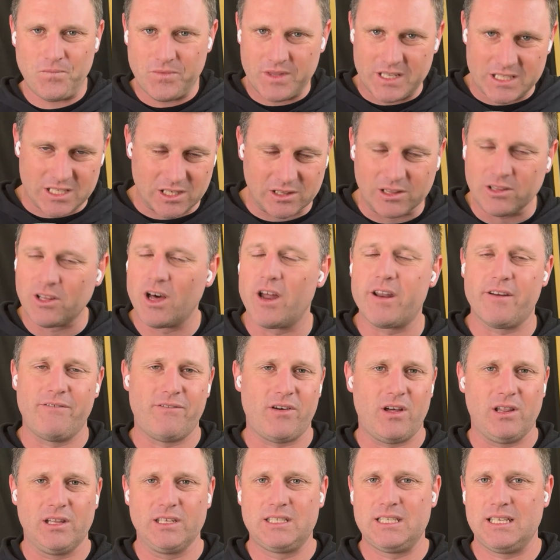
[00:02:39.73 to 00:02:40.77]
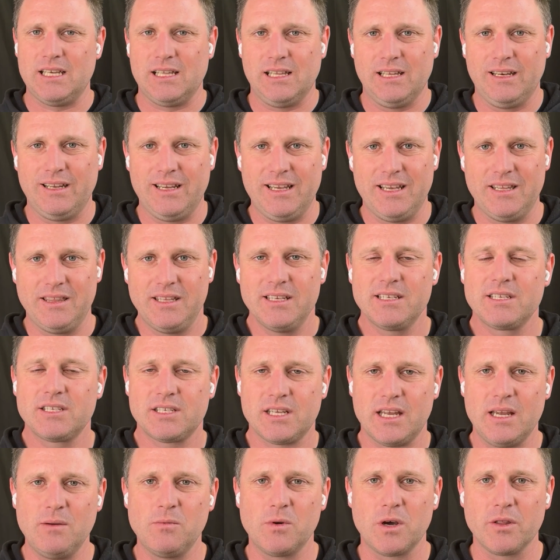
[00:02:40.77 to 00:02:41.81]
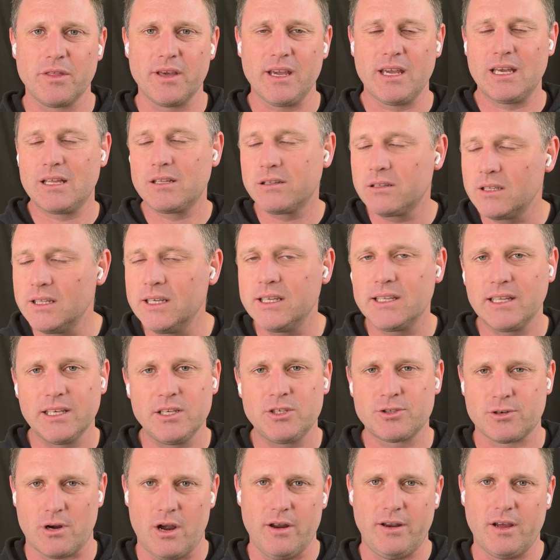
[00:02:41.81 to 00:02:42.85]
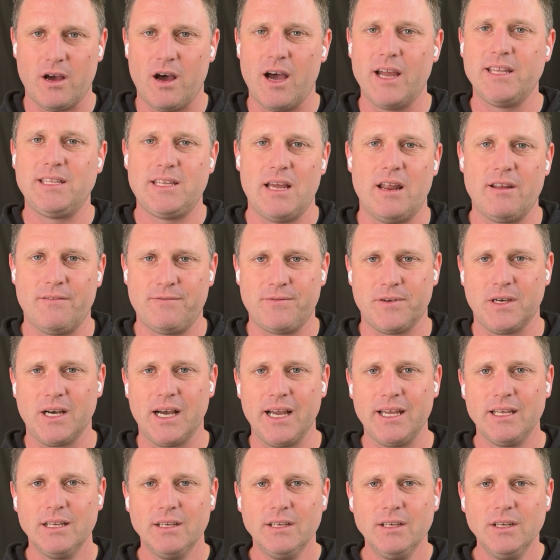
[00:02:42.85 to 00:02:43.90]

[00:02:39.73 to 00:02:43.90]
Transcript: There's a lot of volatility in this team while they're clearly trying to identify